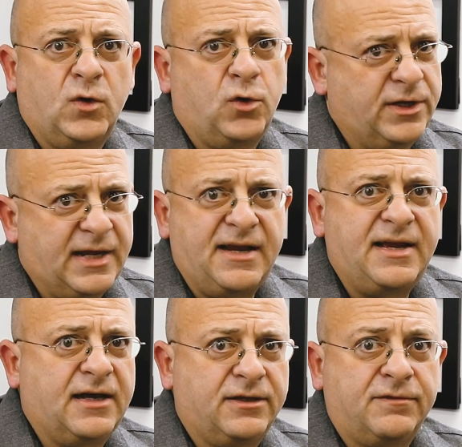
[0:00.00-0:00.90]
or in
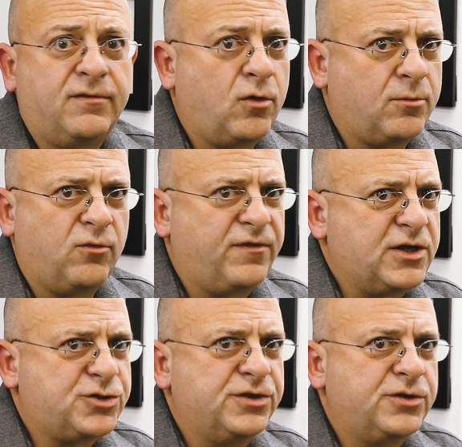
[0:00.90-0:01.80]
any other form or
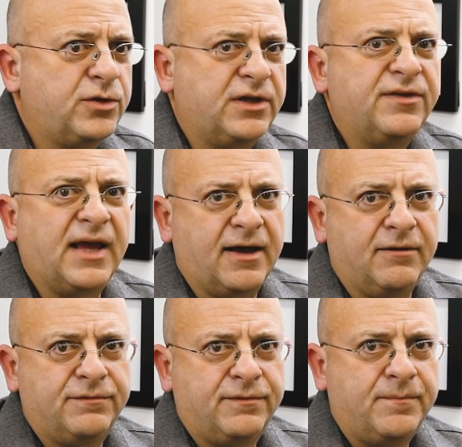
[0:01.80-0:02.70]
fashion that you can think of.